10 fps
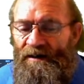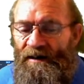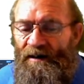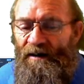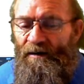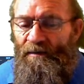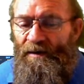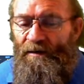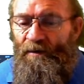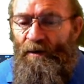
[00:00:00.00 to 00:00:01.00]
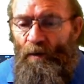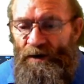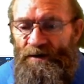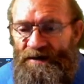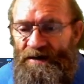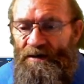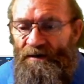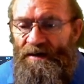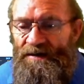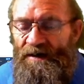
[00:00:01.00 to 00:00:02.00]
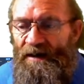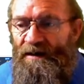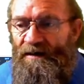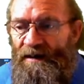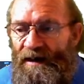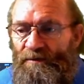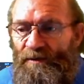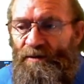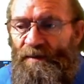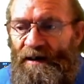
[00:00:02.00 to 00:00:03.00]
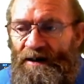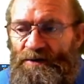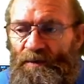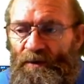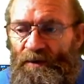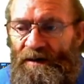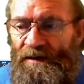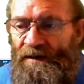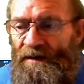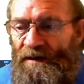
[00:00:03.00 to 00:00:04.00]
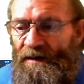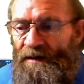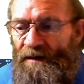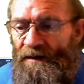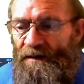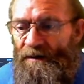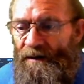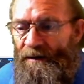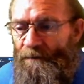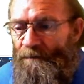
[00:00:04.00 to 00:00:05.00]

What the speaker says: I mean, what you see on the screen, that will be exported. Okay,